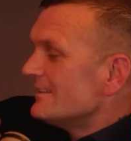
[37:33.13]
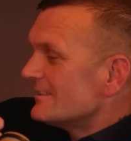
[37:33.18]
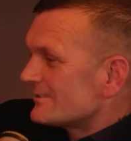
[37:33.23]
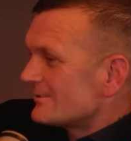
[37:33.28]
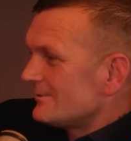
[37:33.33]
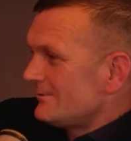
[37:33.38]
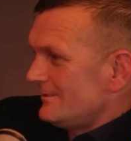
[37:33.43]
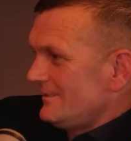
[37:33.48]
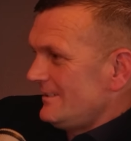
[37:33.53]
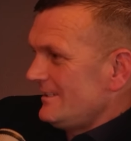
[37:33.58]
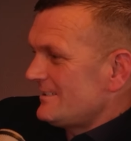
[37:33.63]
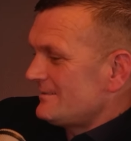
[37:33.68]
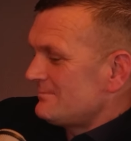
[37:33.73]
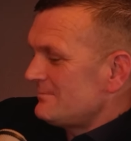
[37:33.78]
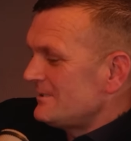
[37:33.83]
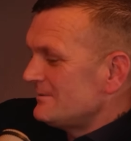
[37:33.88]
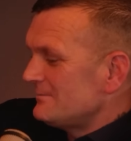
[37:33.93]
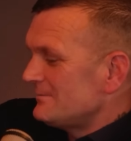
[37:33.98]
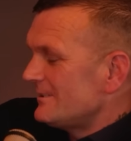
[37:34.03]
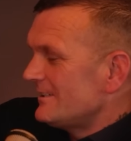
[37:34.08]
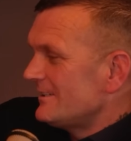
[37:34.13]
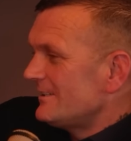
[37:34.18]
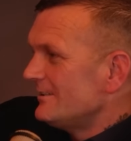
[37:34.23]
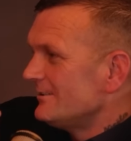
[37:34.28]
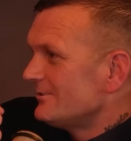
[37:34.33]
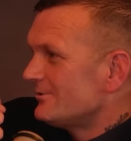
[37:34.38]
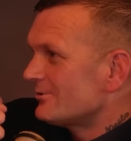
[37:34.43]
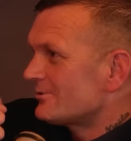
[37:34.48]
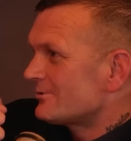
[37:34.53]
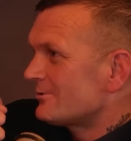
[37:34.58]
So next minute, well,
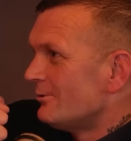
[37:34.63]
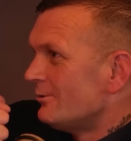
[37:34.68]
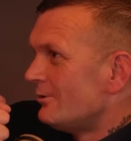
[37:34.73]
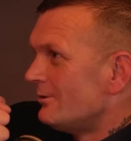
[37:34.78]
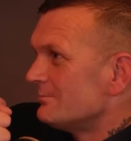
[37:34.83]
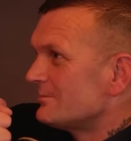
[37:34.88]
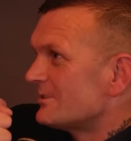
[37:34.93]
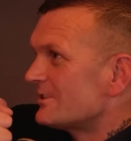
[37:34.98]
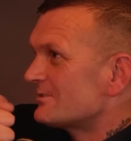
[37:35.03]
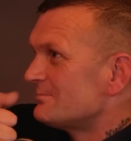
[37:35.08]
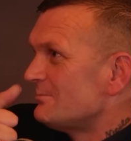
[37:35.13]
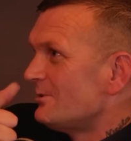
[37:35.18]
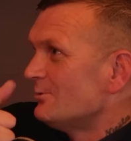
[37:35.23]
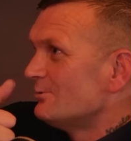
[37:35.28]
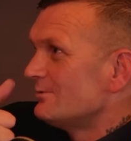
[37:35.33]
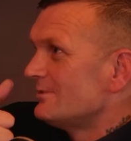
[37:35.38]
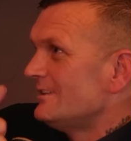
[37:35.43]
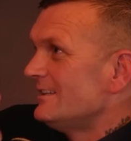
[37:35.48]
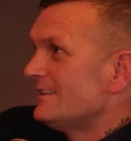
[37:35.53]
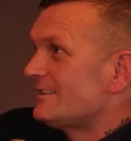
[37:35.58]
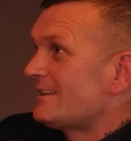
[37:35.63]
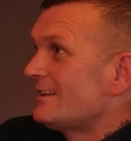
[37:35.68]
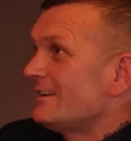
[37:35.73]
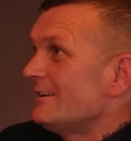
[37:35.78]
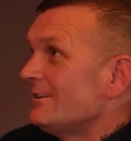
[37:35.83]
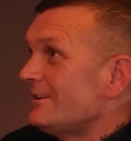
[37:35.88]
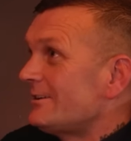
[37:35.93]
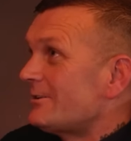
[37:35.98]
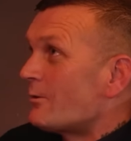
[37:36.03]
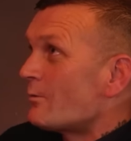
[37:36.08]
he just opened his mouth and lit the
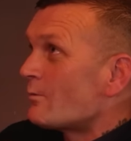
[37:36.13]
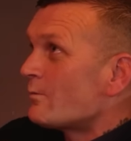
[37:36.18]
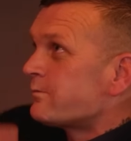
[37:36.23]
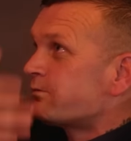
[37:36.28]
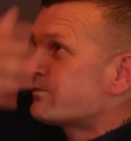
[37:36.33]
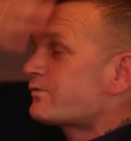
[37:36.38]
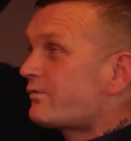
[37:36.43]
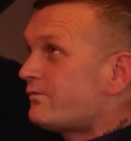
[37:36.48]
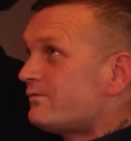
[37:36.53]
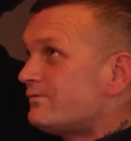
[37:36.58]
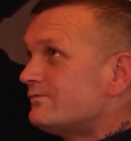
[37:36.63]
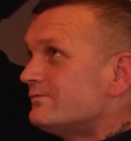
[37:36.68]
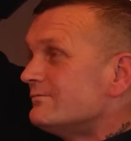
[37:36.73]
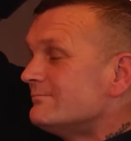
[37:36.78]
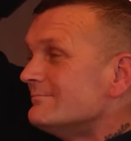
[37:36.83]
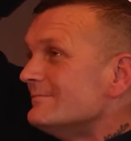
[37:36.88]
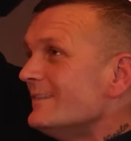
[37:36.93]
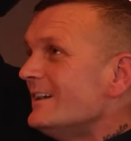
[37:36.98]
light off.